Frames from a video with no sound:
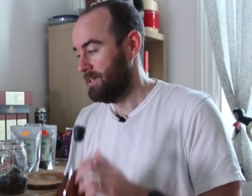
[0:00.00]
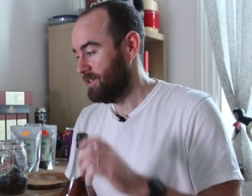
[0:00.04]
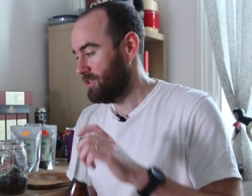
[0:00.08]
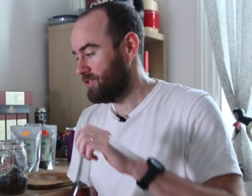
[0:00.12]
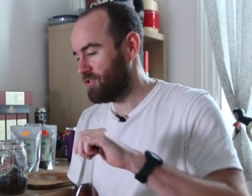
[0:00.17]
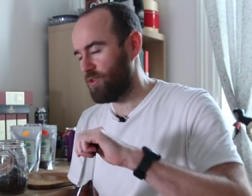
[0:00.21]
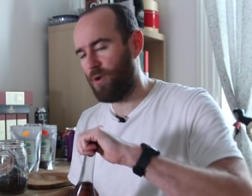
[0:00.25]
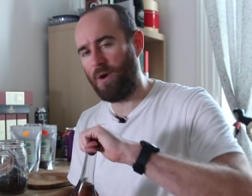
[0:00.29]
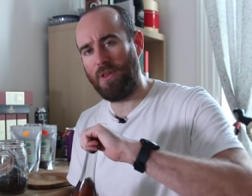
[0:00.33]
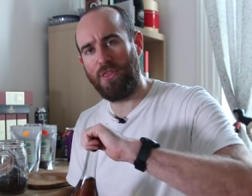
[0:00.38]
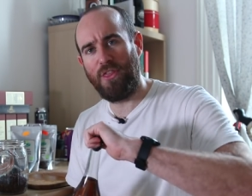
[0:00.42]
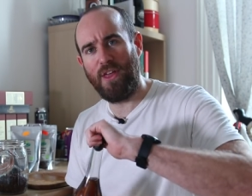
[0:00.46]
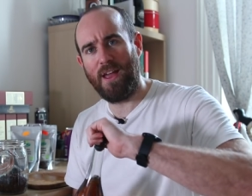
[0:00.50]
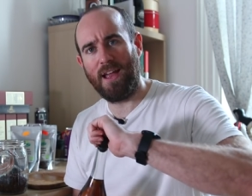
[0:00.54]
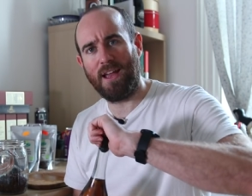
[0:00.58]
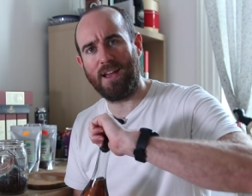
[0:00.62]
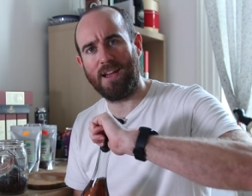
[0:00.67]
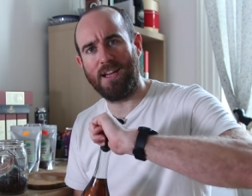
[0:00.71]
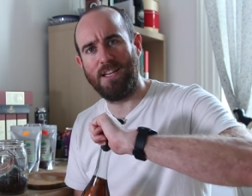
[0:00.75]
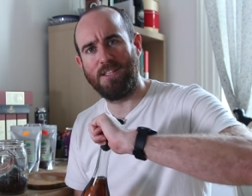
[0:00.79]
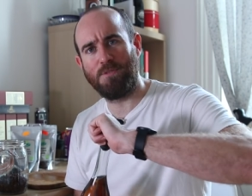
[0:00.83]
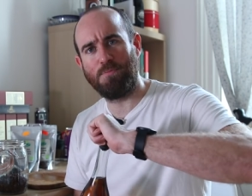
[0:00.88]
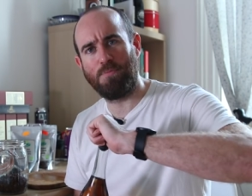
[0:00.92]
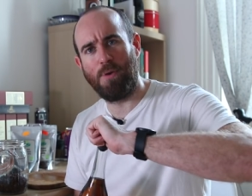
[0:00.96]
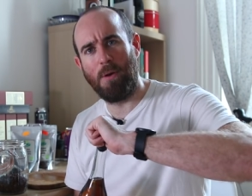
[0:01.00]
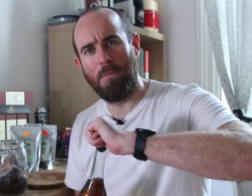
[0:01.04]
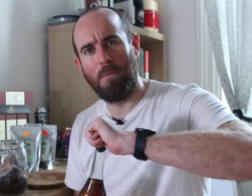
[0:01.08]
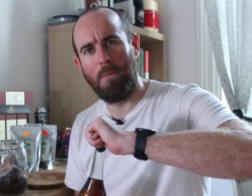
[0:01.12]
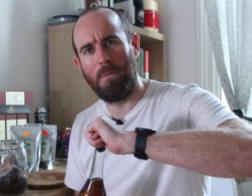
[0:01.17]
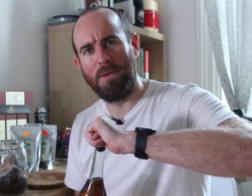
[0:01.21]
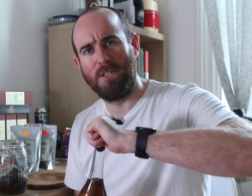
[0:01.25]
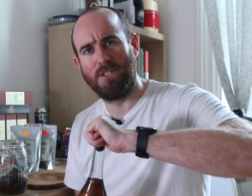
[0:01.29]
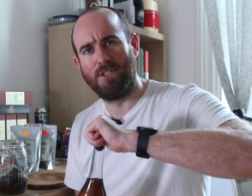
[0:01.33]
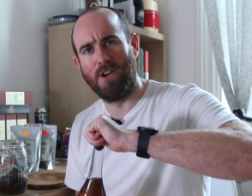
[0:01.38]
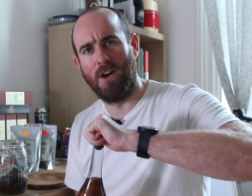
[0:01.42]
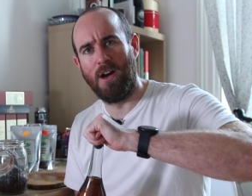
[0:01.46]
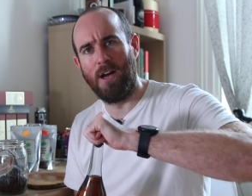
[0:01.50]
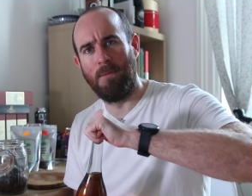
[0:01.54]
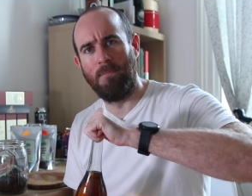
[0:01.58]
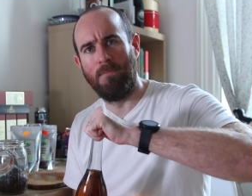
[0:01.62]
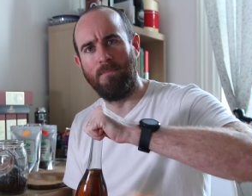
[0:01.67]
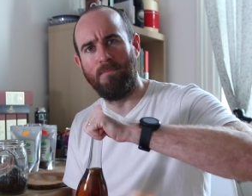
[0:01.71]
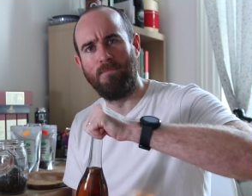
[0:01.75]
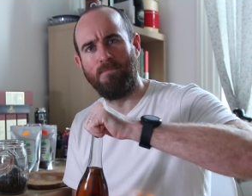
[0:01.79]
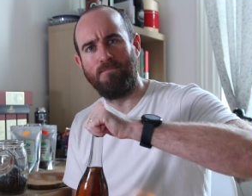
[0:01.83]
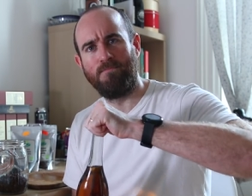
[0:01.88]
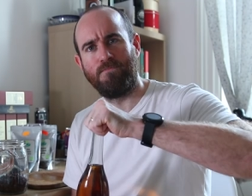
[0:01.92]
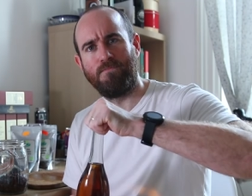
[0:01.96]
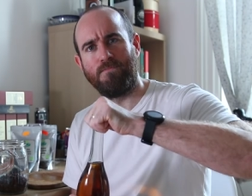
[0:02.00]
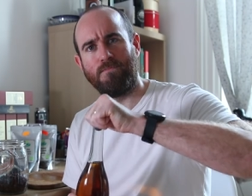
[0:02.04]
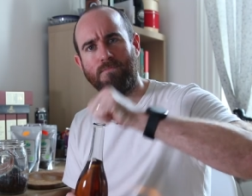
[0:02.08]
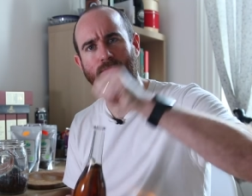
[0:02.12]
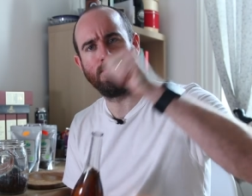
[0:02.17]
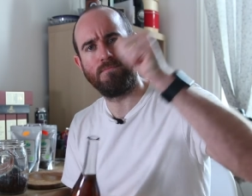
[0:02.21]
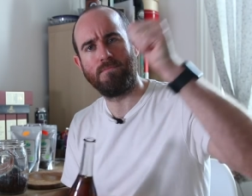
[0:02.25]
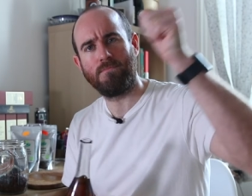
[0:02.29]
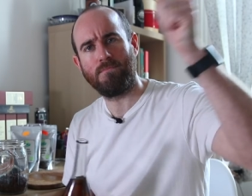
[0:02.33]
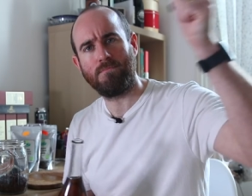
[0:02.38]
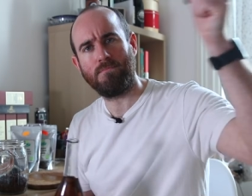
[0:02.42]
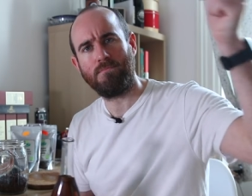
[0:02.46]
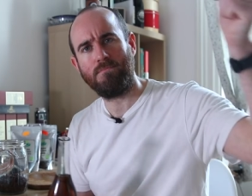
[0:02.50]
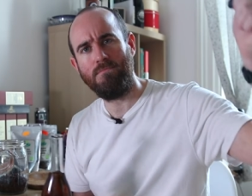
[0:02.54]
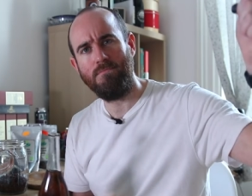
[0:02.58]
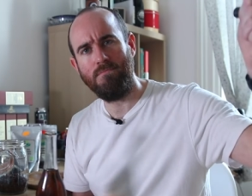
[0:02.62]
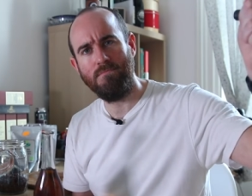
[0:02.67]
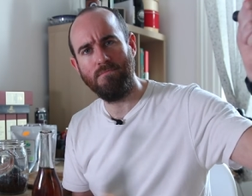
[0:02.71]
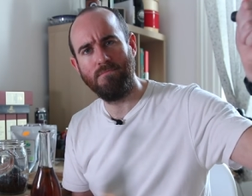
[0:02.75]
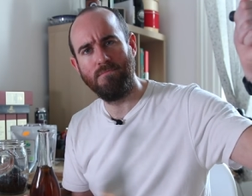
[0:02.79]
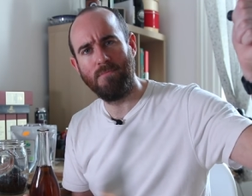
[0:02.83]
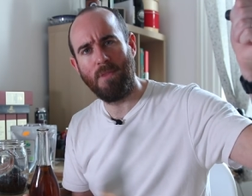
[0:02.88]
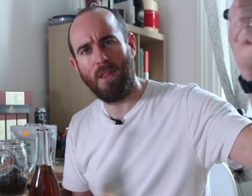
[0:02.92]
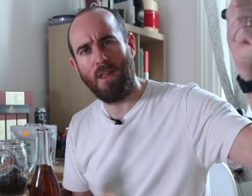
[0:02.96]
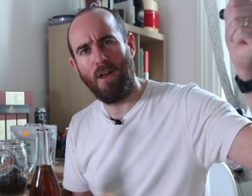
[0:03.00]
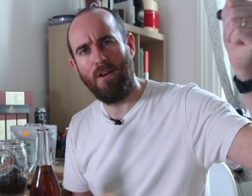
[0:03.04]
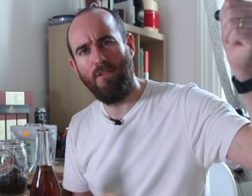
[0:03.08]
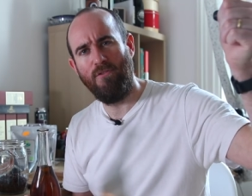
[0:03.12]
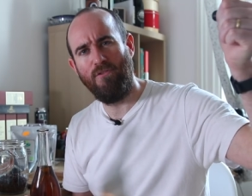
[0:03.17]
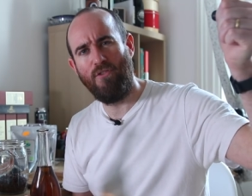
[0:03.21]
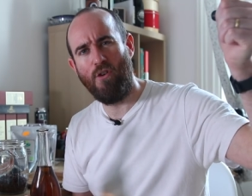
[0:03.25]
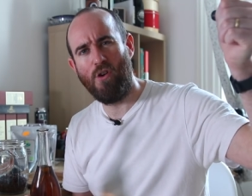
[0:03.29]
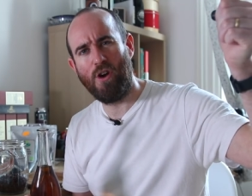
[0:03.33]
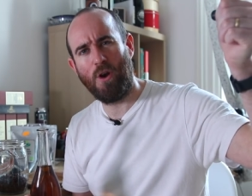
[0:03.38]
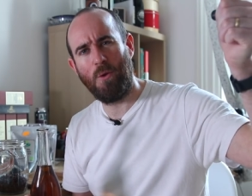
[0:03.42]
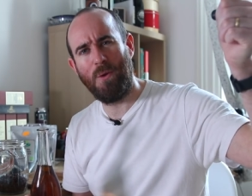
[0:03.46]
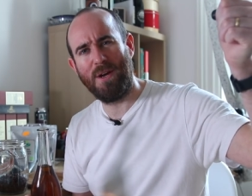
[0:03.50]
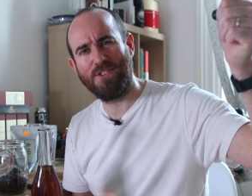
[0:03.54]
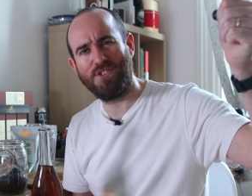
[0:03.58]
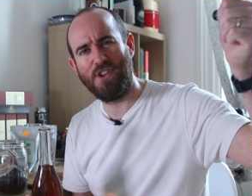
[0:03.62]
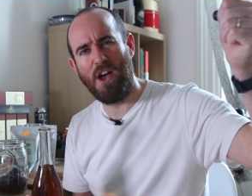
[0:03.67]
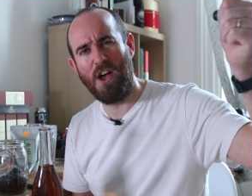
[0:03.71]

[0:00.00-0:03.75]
So I think it's probably time for a quick